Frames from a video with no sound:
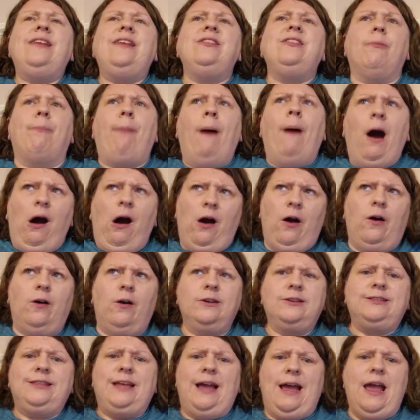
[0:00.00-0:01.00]
the
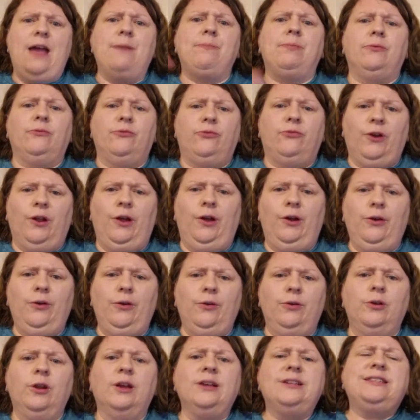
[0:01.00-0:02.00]
parks that ebb and flow,
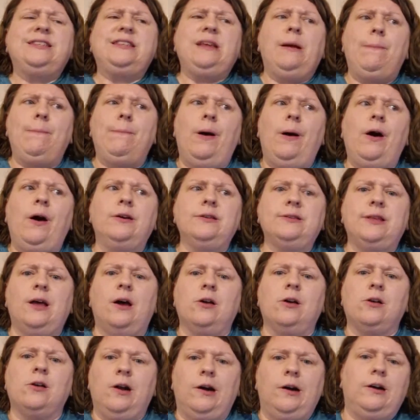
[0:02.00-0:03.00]
like some parts that
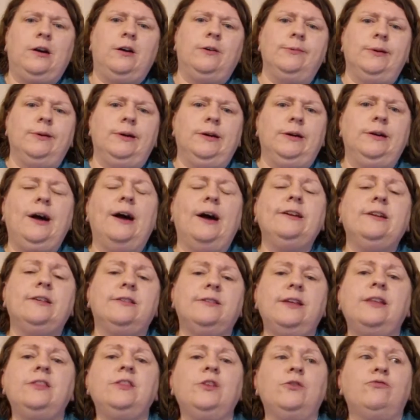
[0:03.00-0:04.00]
are calmer. And I think the